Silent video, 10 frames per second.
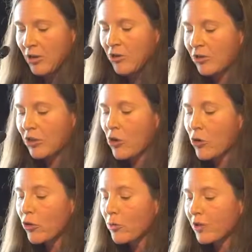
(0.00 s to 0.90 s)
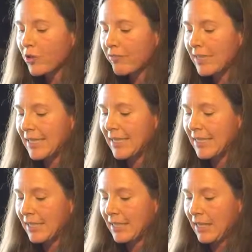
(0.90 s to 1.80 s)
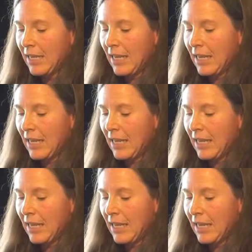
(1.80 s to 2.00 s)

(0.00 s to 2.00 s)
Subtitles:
using humour to resist